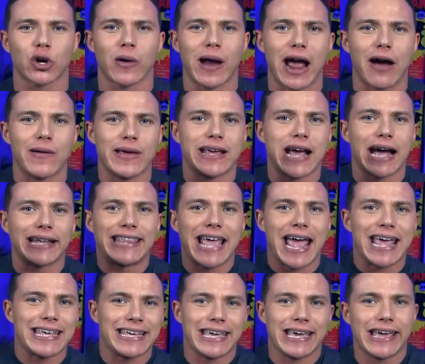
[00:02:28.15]
sure how he got
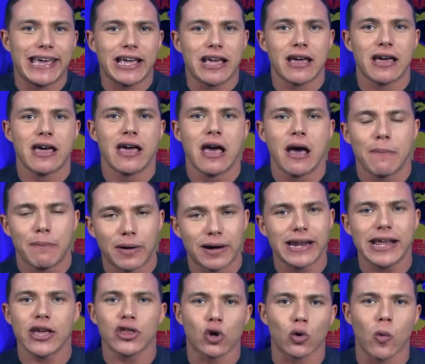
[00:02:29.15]
that gig,
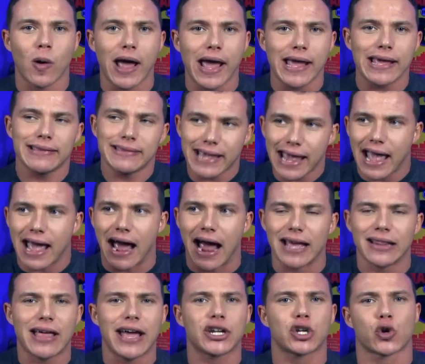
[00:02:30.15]
but either way, yeah,
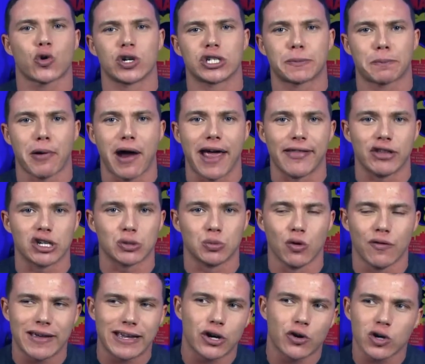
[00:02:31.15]
I liked Chris Pratt in this
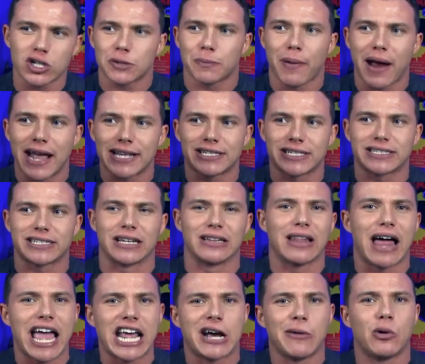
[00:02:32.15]
movie, and Chris Pratt's just a
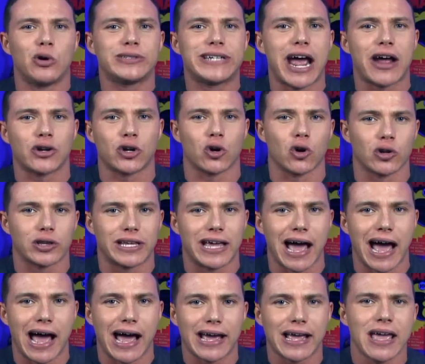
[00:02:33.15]
likable, down-to-earth
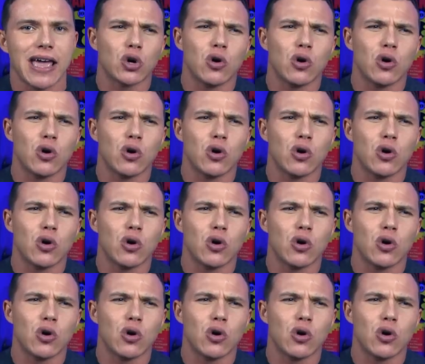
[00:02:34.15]
guy.